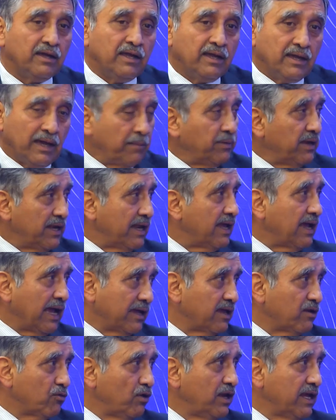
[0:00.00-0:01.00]
I mean, I
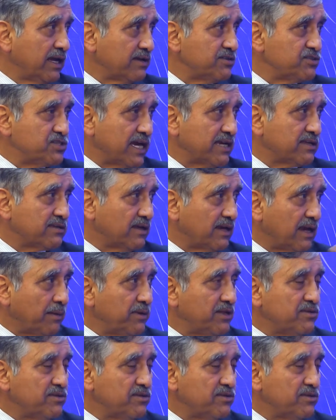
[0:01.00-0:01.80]
can only conjecture. I mean,